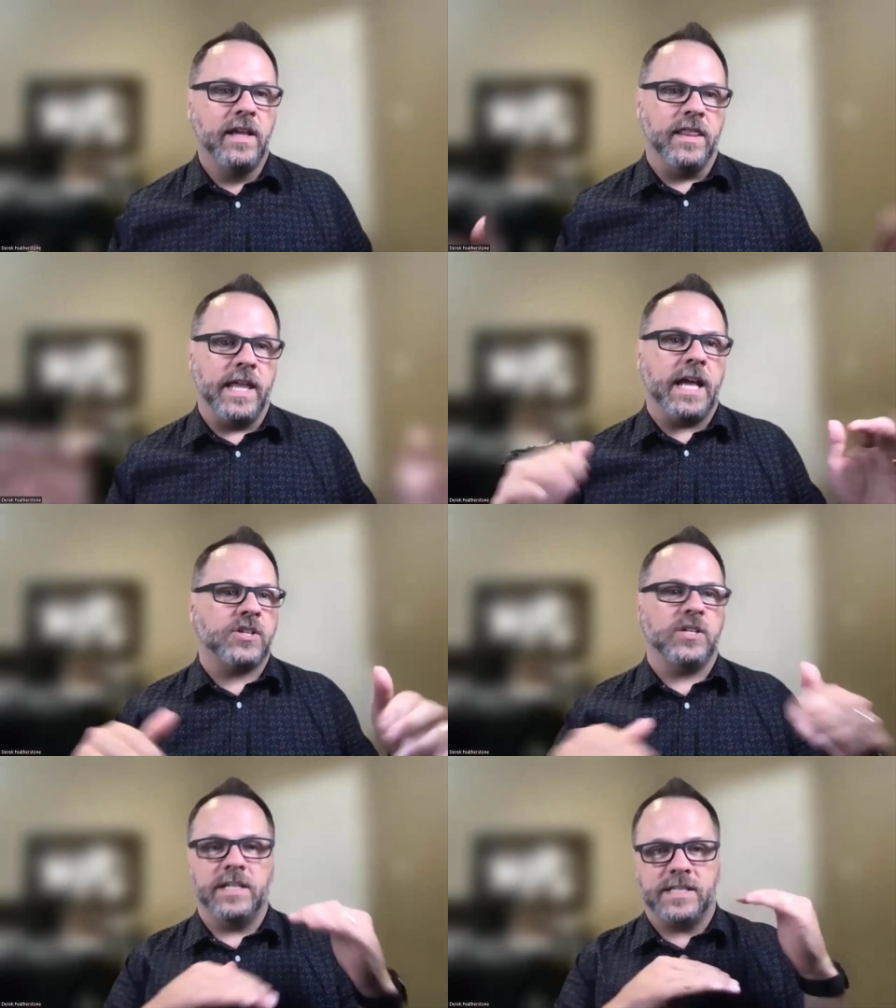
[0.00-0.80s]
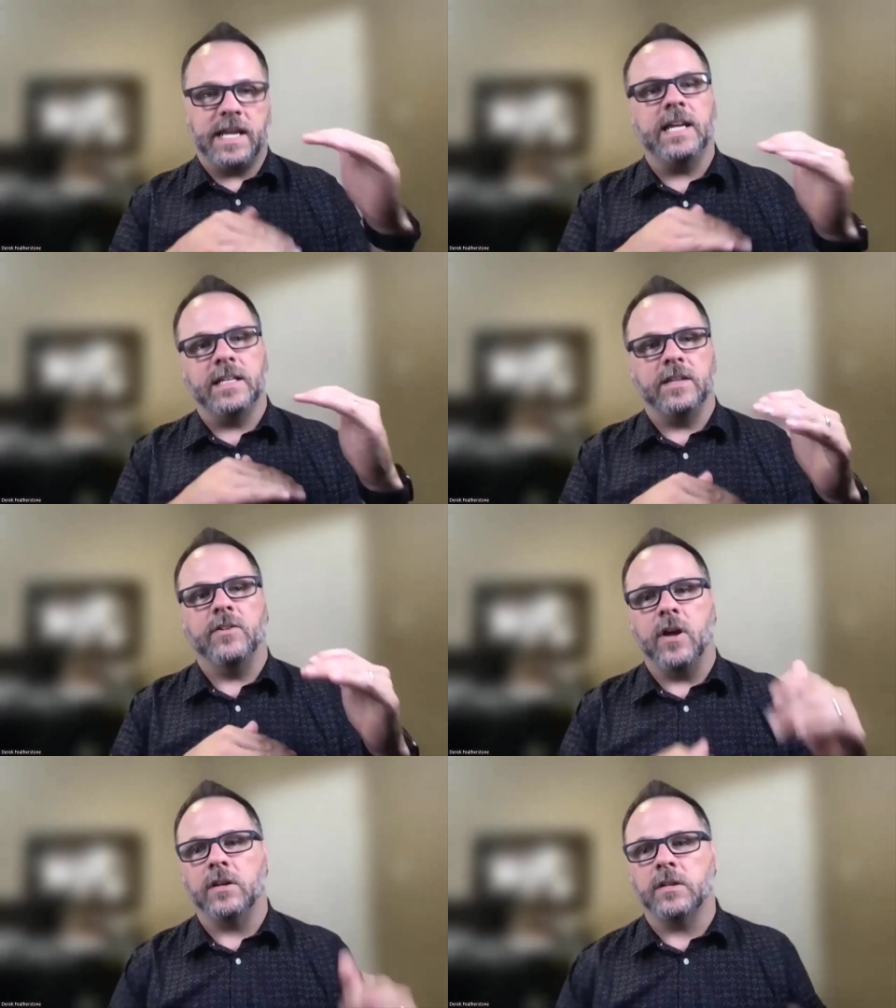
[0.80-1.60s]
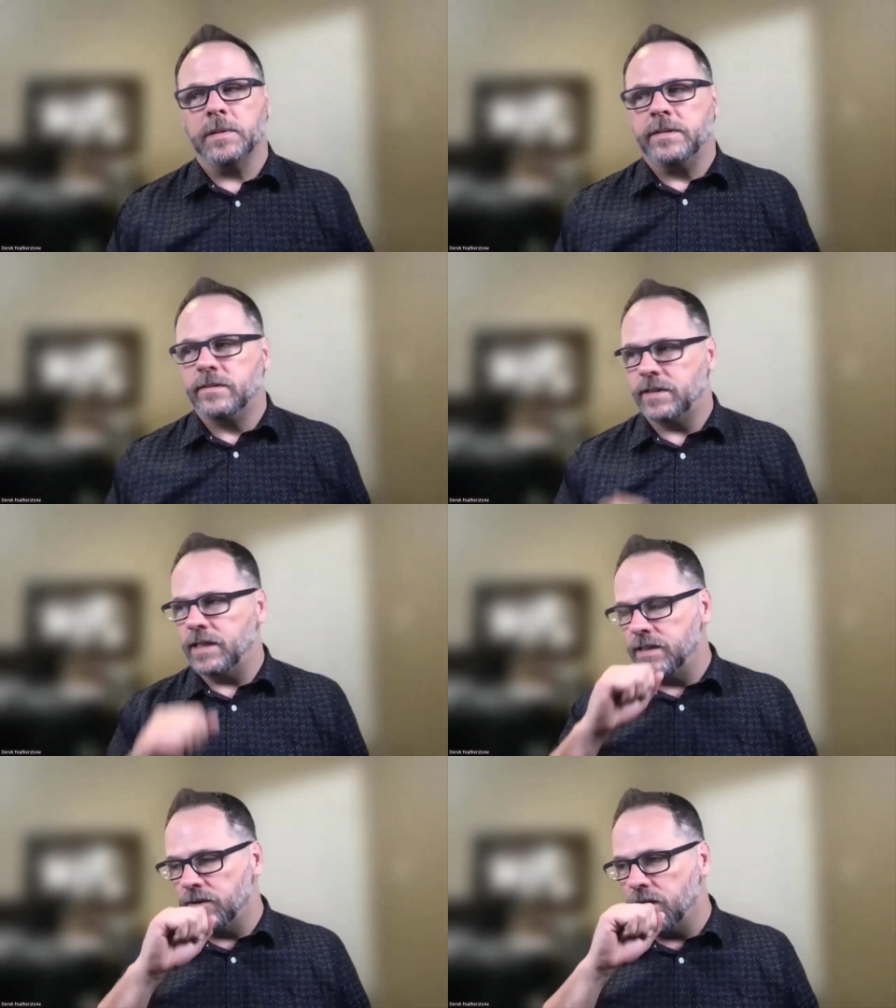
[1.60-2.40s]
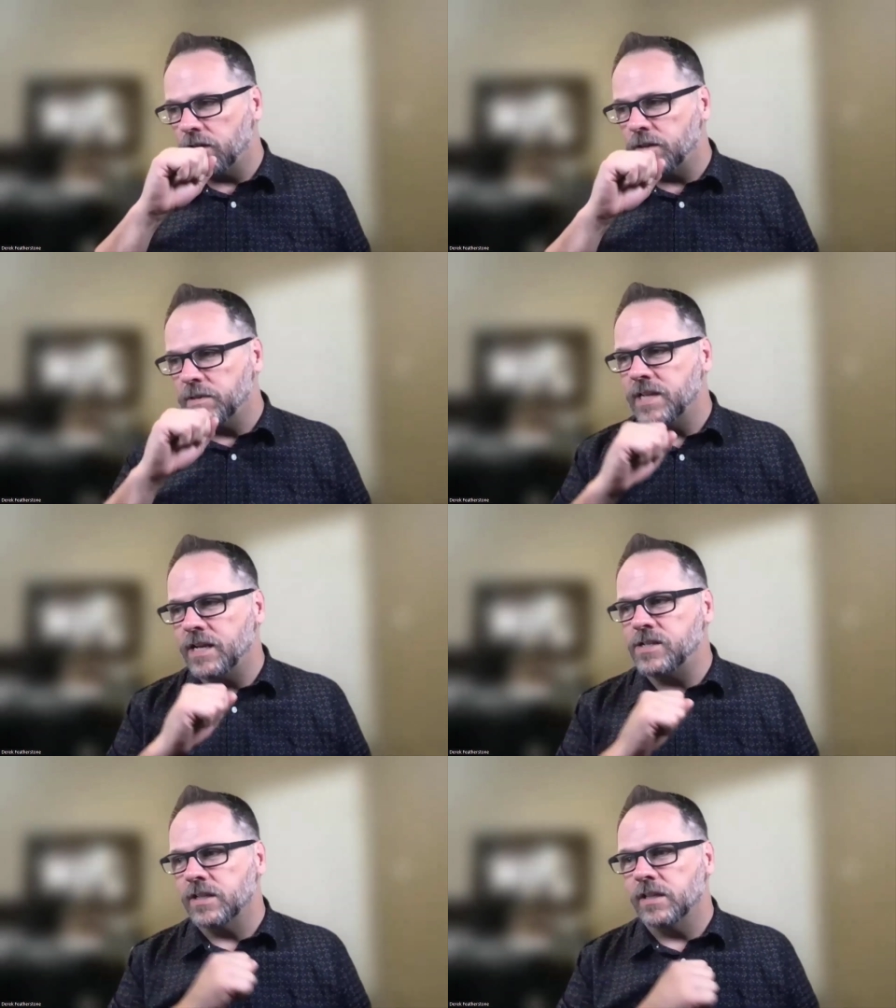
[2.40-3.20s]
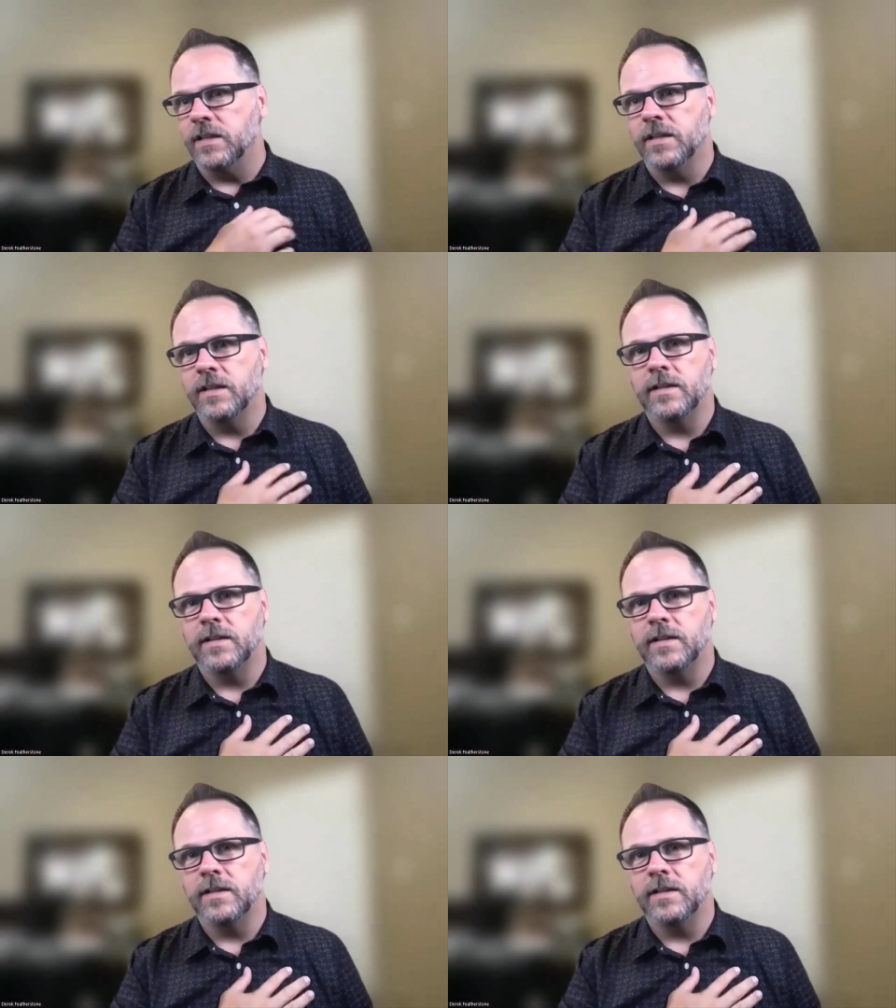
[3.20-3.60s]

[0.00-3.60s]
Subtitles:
They actually say in their documentation,